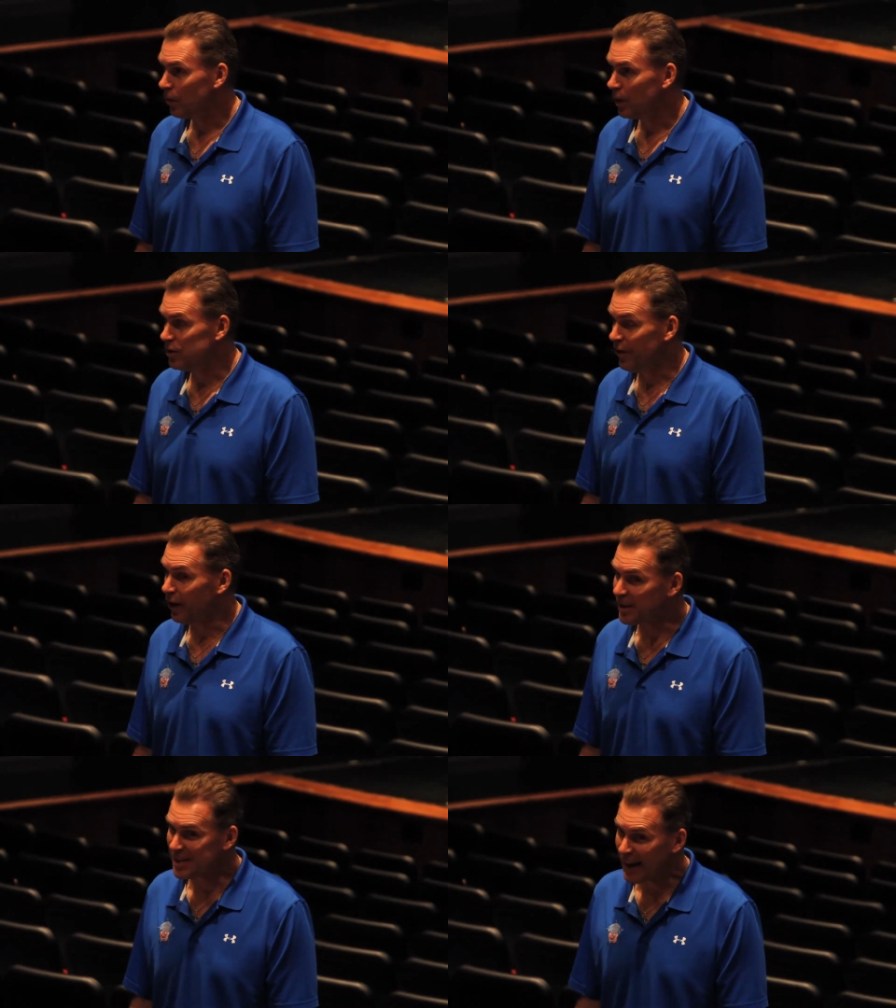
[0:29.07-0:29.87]
It's
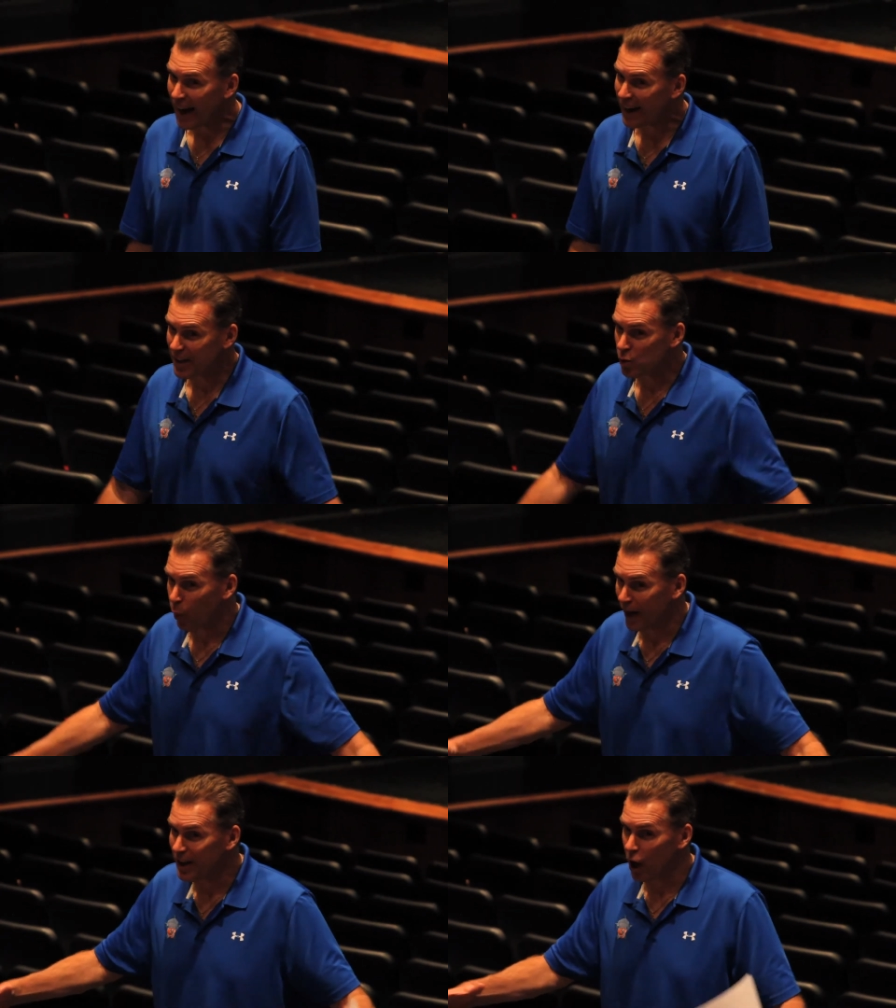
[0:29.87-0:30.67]
very sad. This
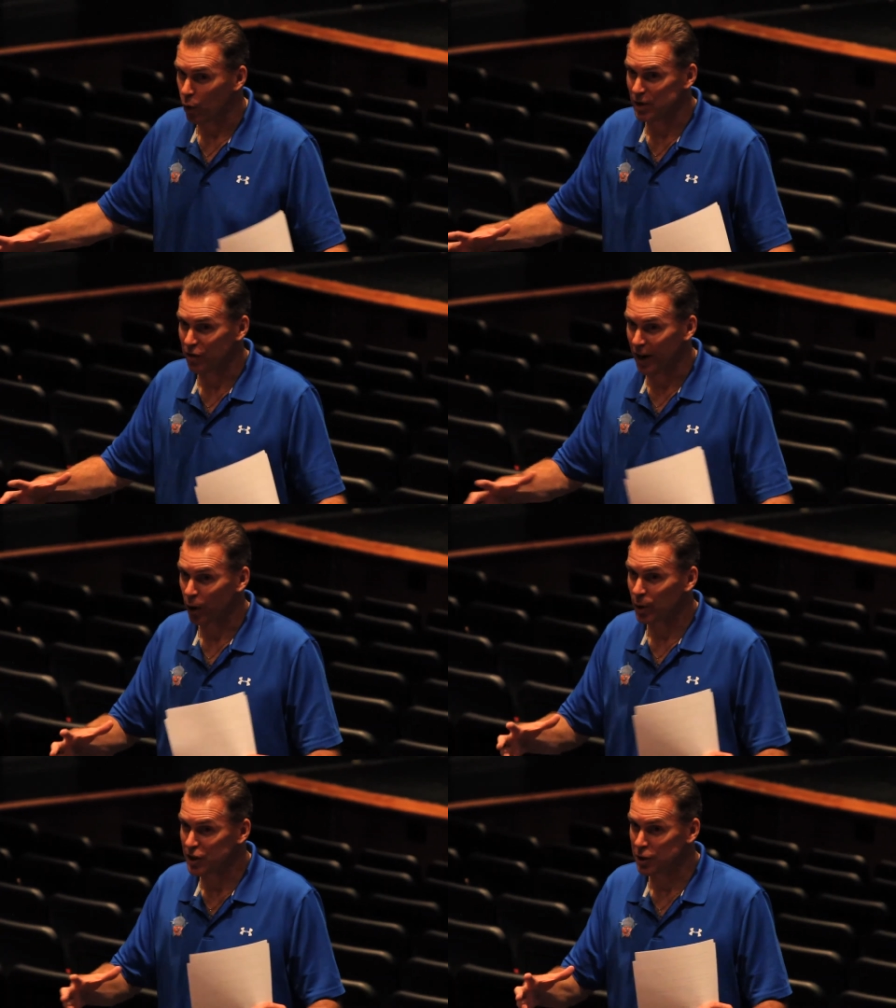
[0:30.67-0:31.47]
window is
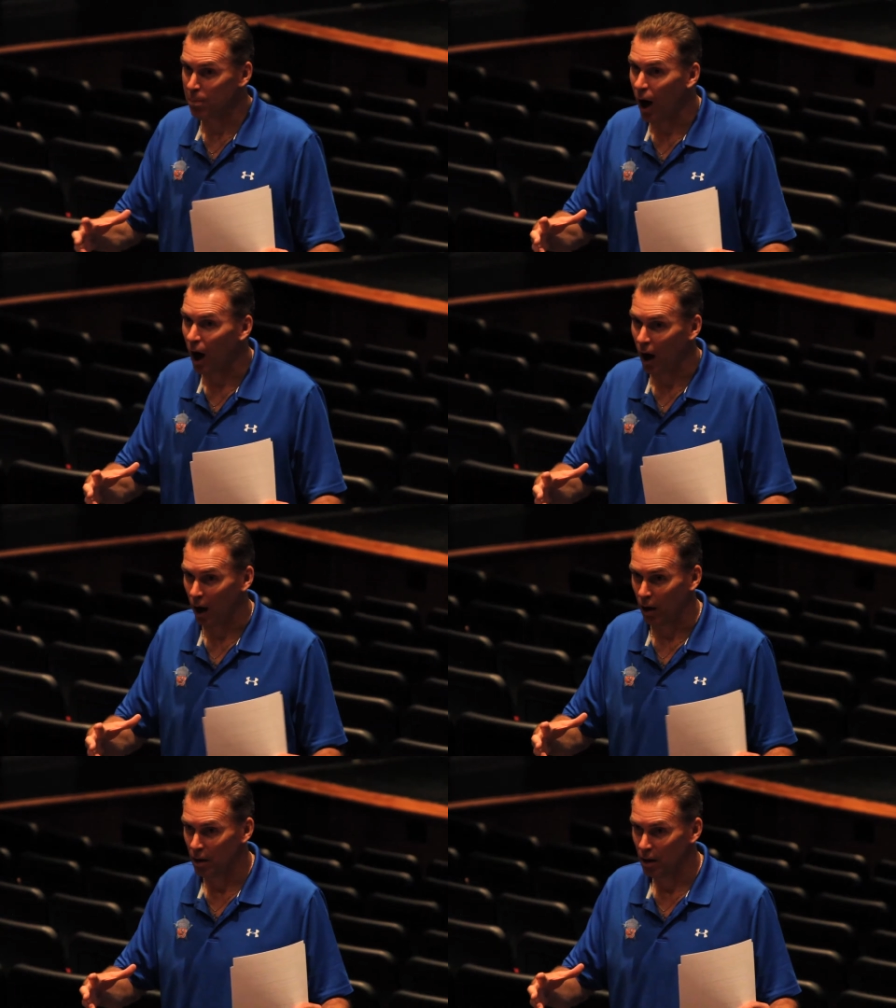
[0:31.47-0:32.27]
very
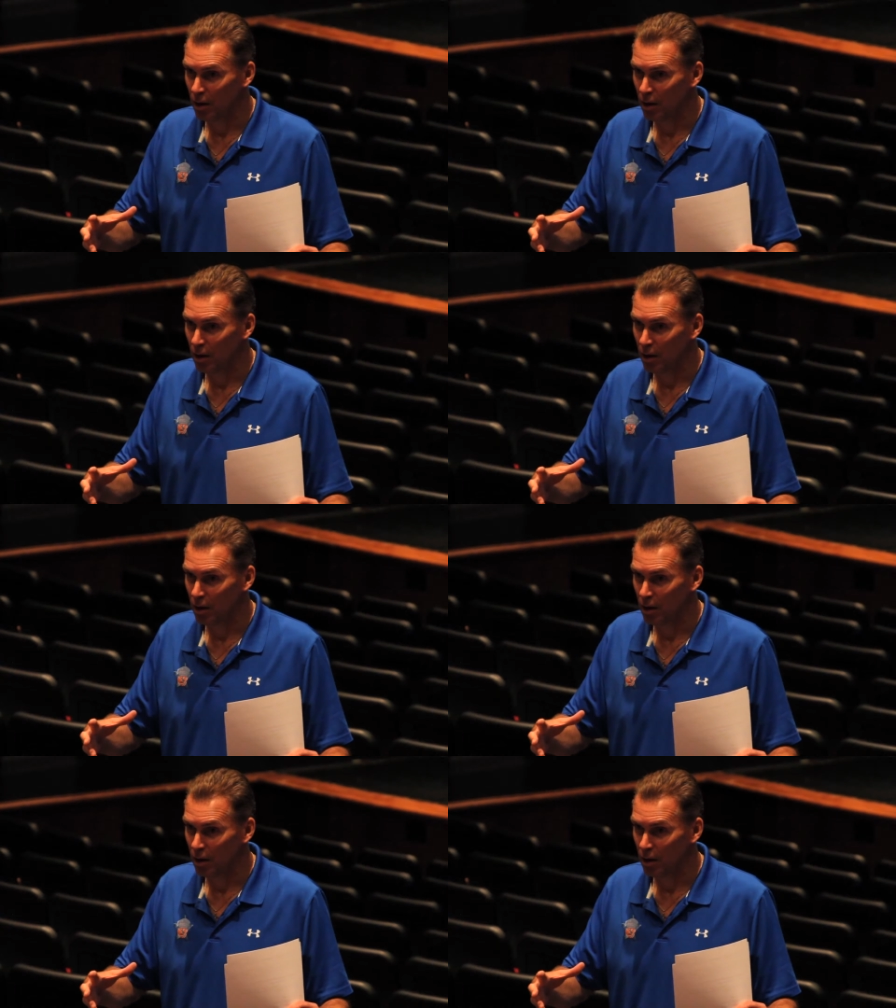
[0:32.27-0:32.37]
small.